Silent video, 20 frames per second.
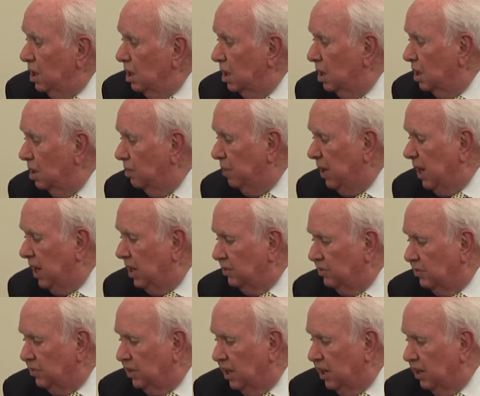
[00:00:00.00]
In
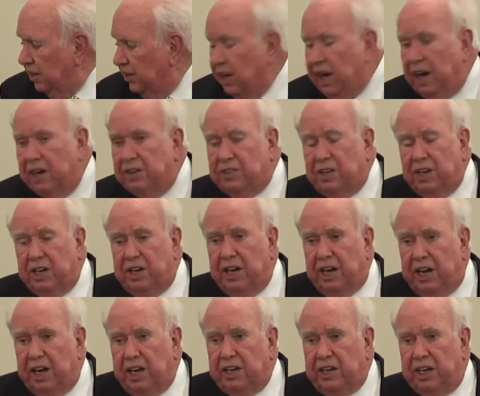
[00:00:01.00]
about
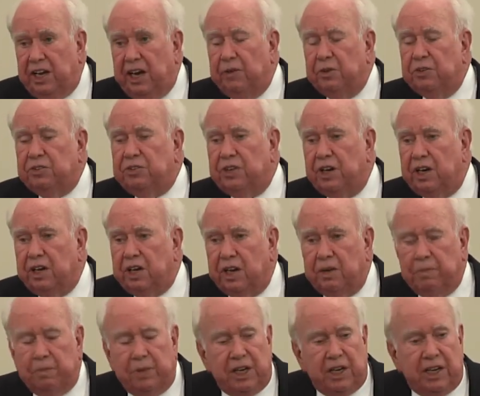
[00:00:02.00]
1980, I was sitting in a
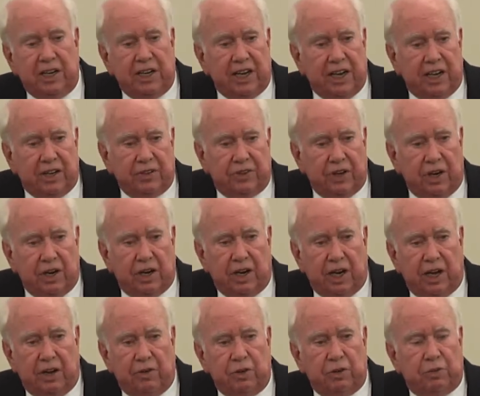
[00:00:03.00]
meeting out there, and
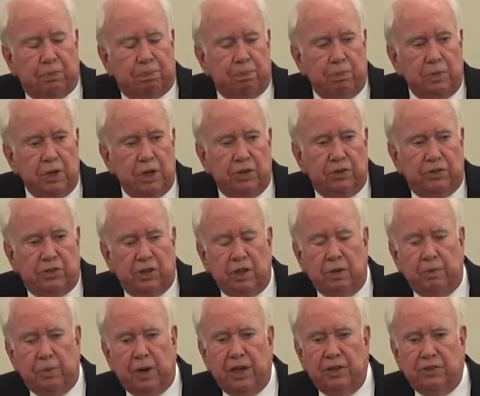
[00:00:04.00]
I was musing to
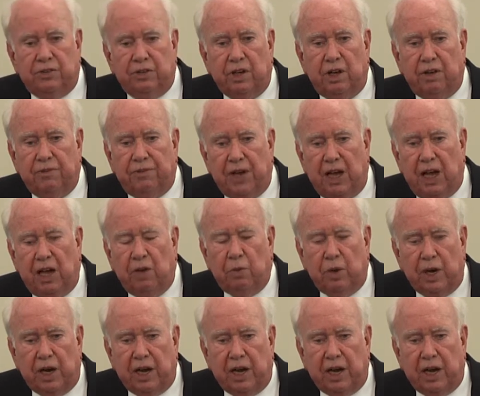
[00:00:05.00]
myself, how